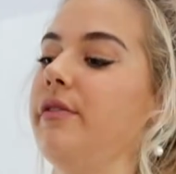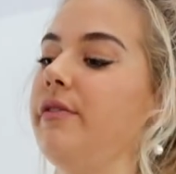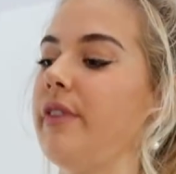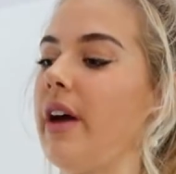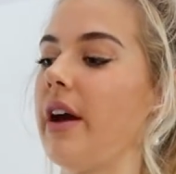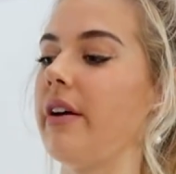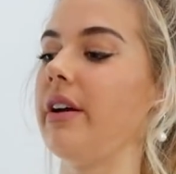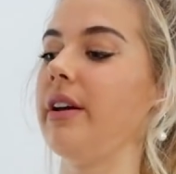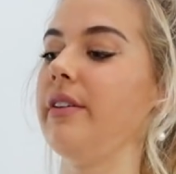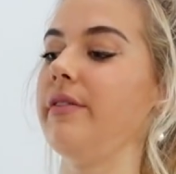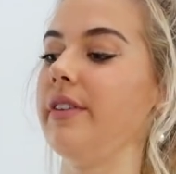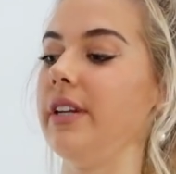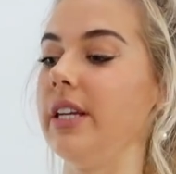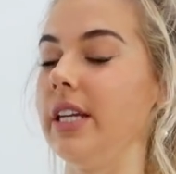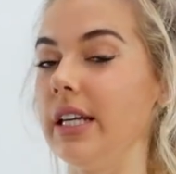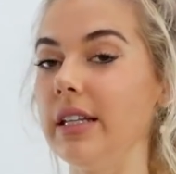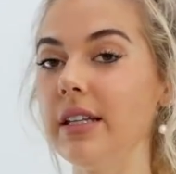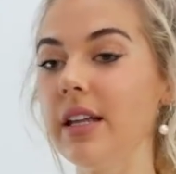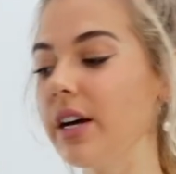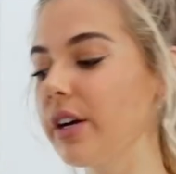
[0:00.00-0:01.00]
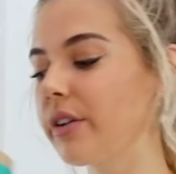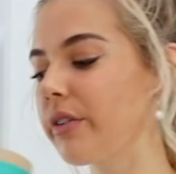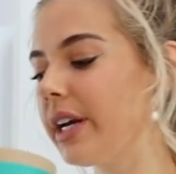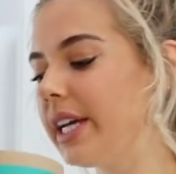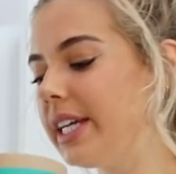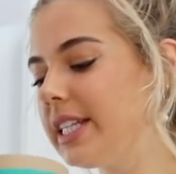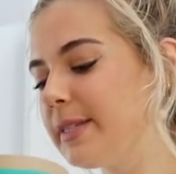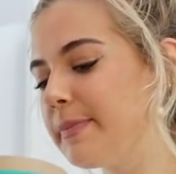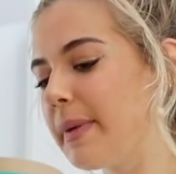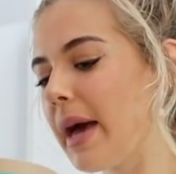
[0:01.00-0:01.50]
Very Vanilla
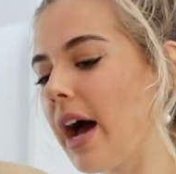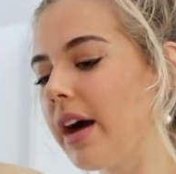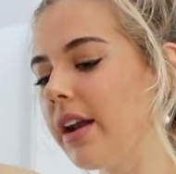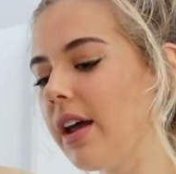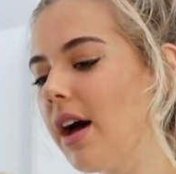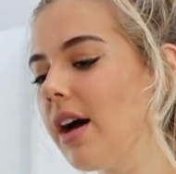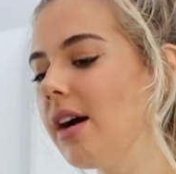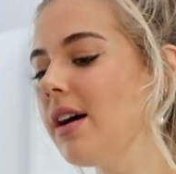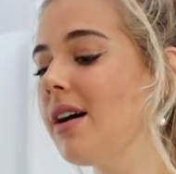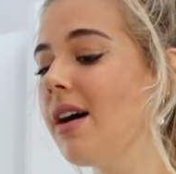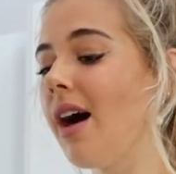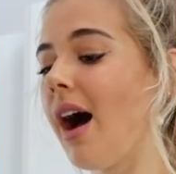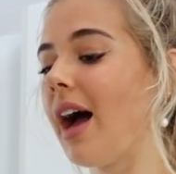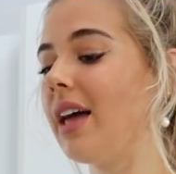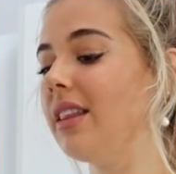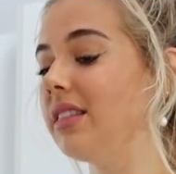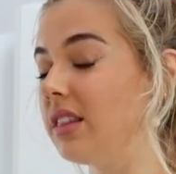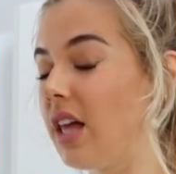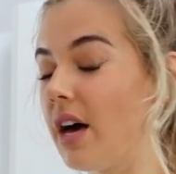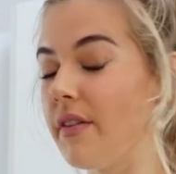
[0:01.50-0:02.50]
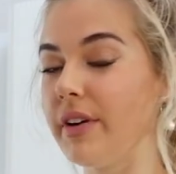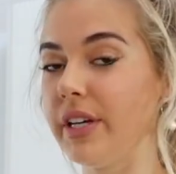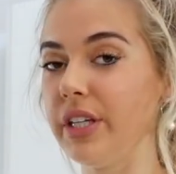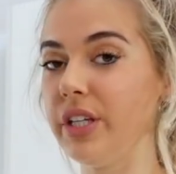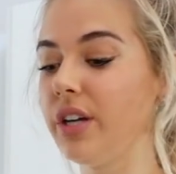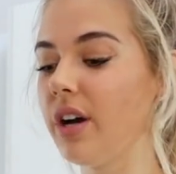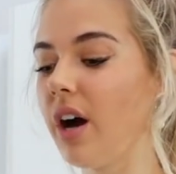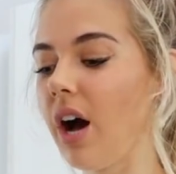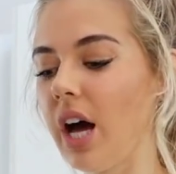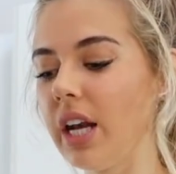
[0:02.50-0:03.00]
Greens powder. I love it.
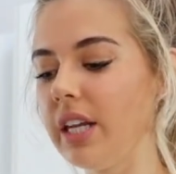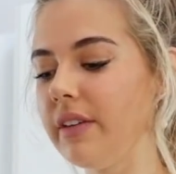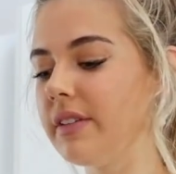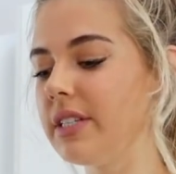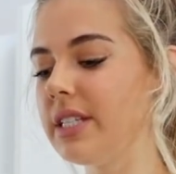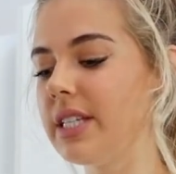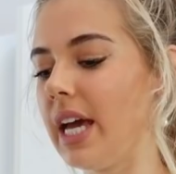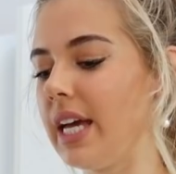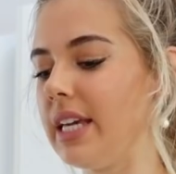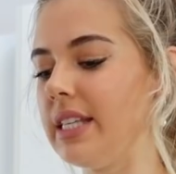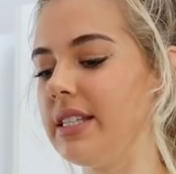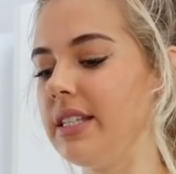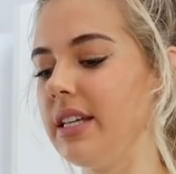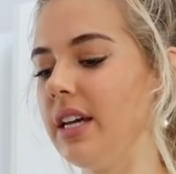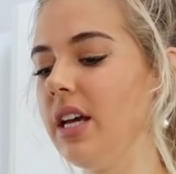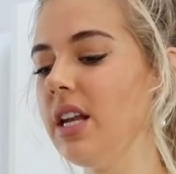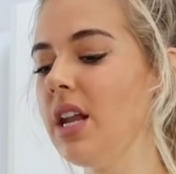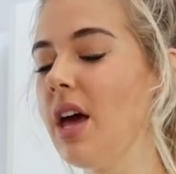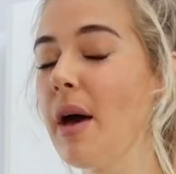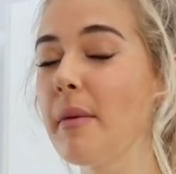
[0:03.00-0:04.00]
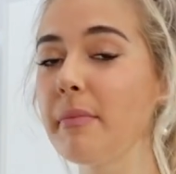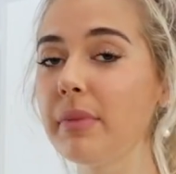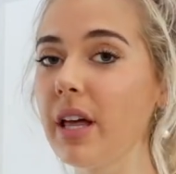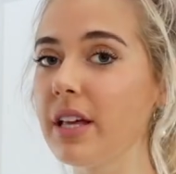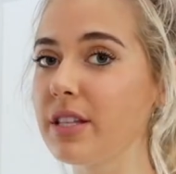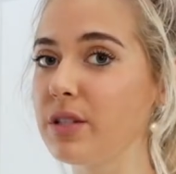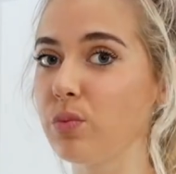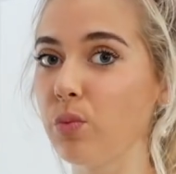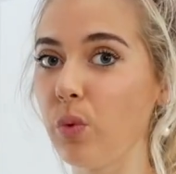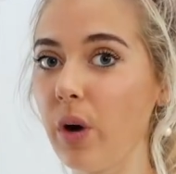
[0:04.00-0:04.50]
You can't even taste it.
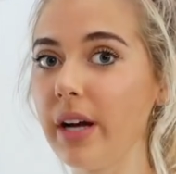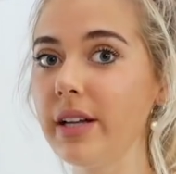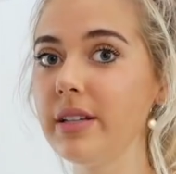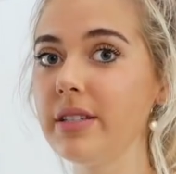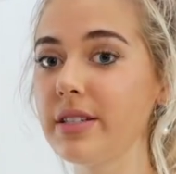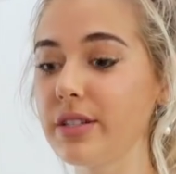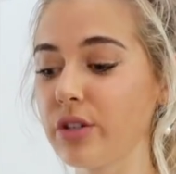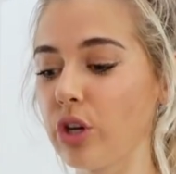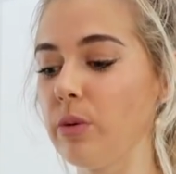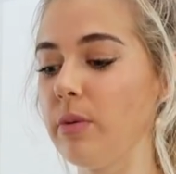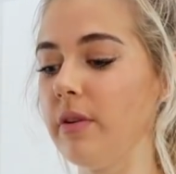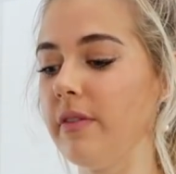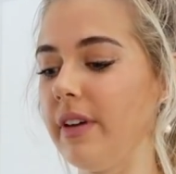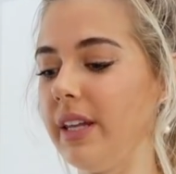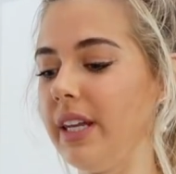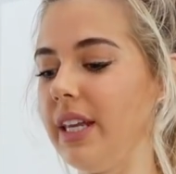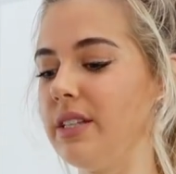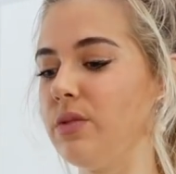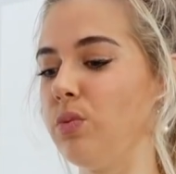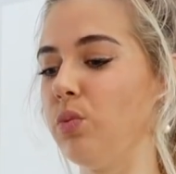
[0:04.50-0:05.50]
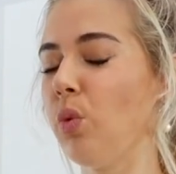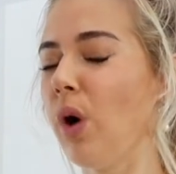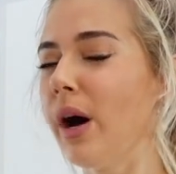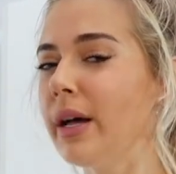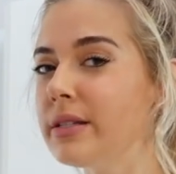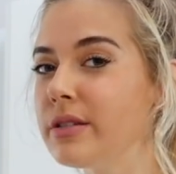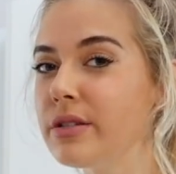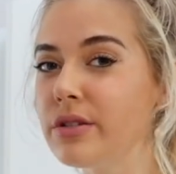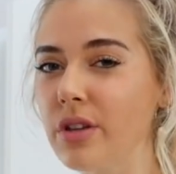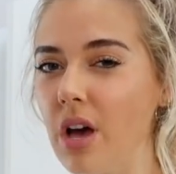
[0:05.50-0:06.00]
Plus one scoop of it is
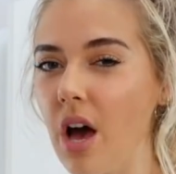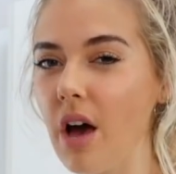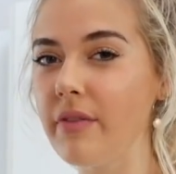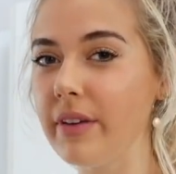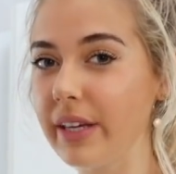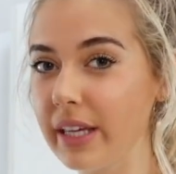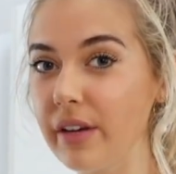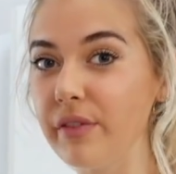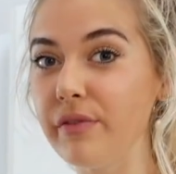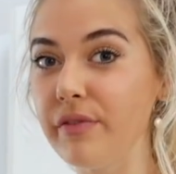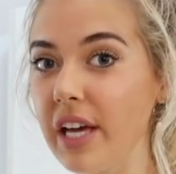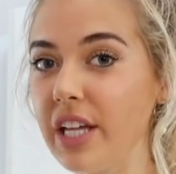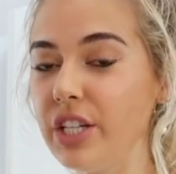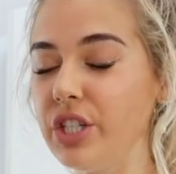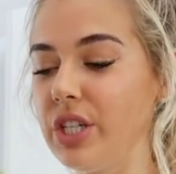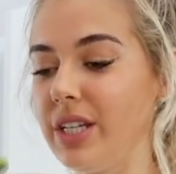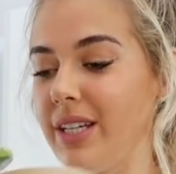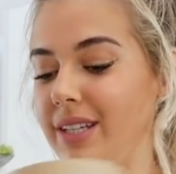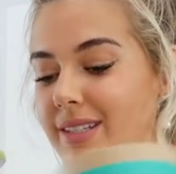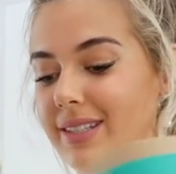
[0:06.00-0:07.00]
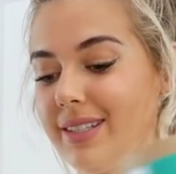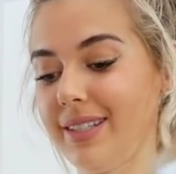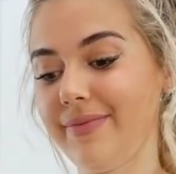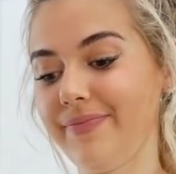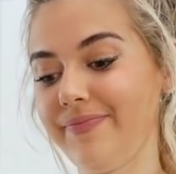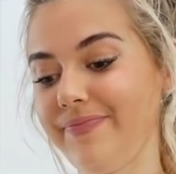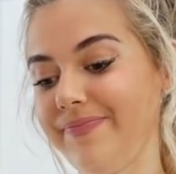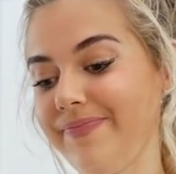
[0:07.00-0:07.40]
one serving of veggies.